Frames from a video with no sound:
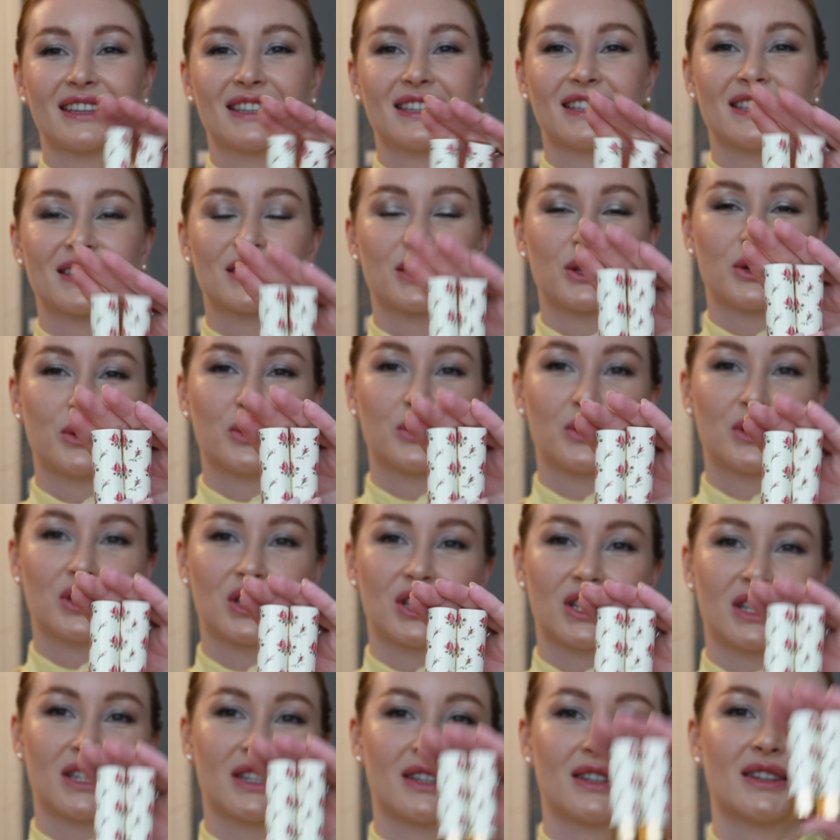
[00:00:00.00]
Is
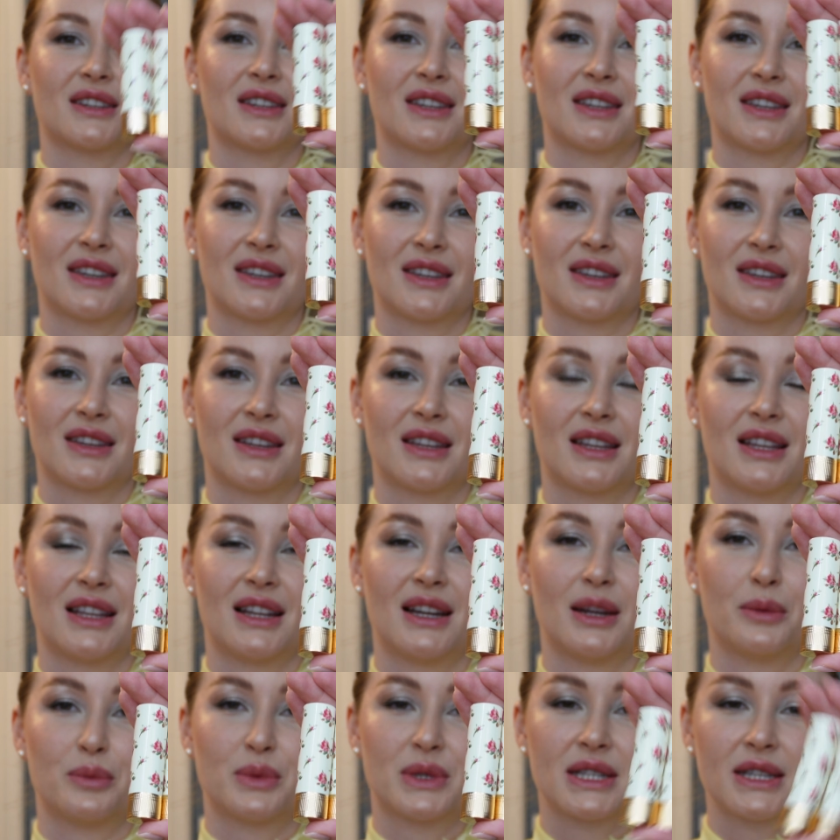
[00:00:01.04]
Gucci
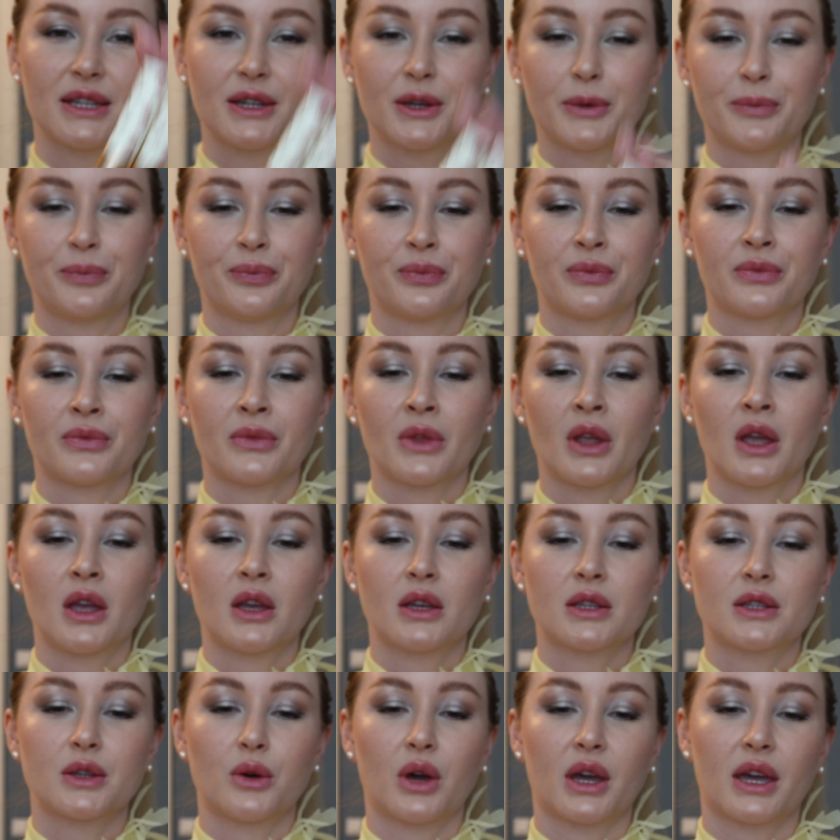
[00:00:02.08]
lipstick.
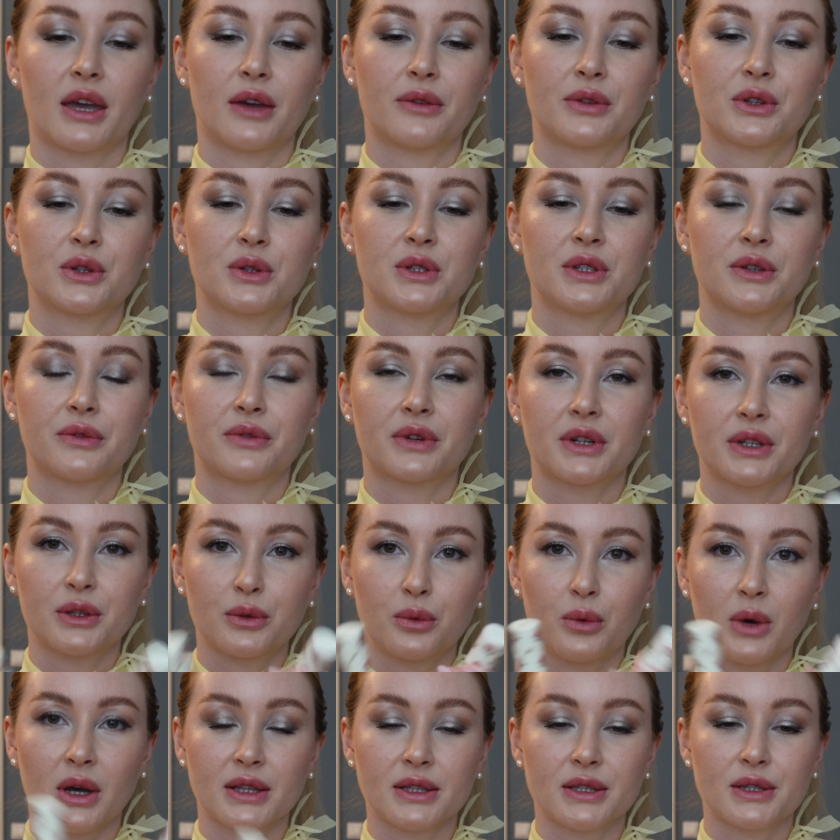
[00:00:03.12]
So I have two
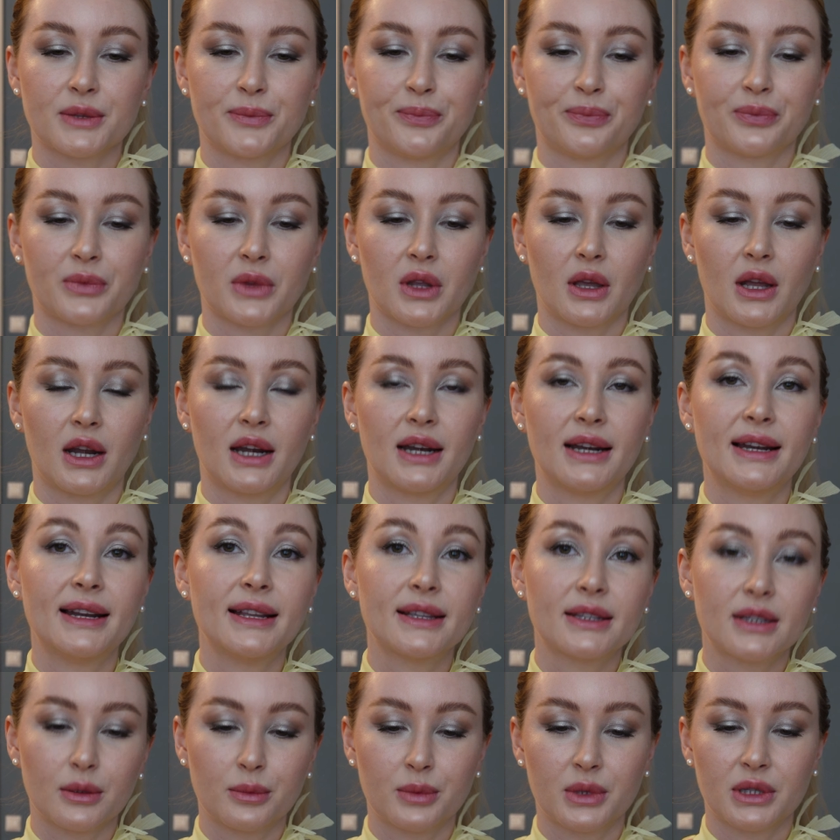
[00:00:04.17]
different ones, a
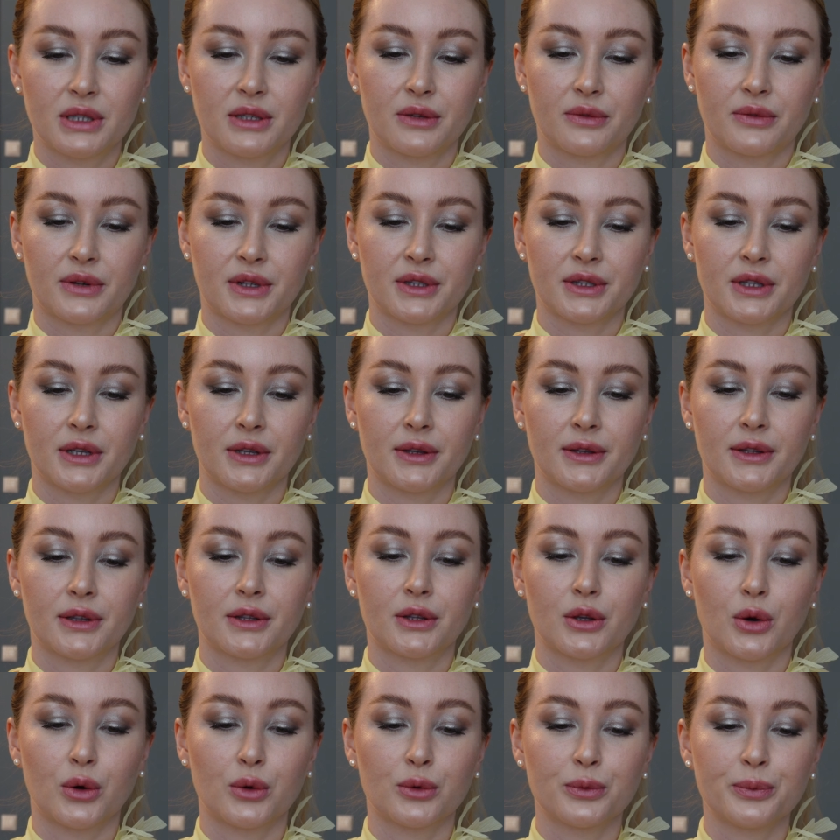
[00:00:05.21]
little bit different
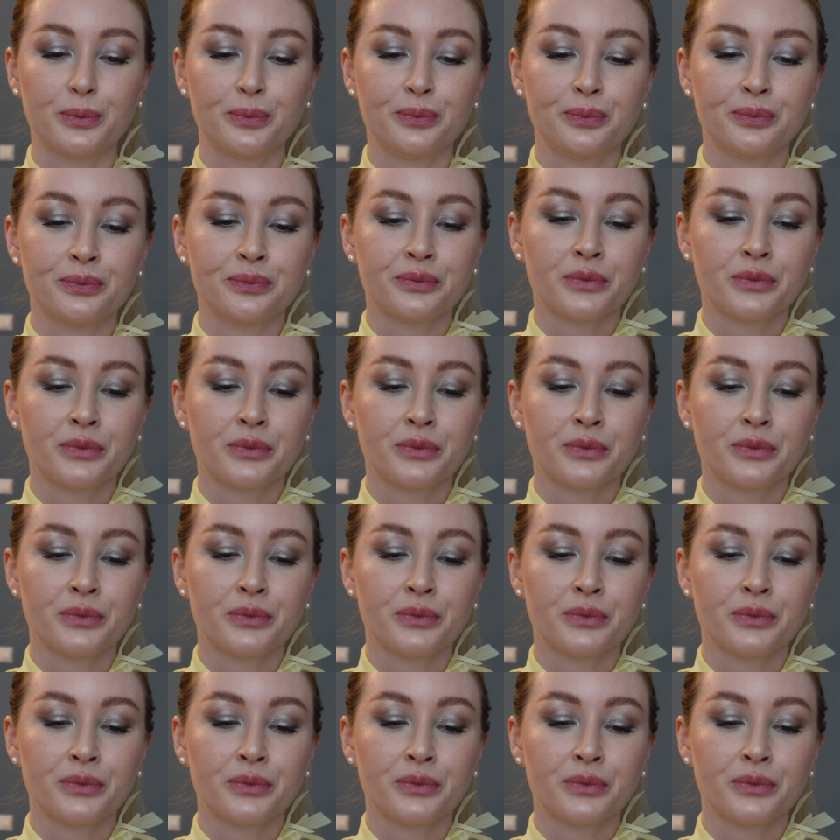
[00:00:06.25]
undertone.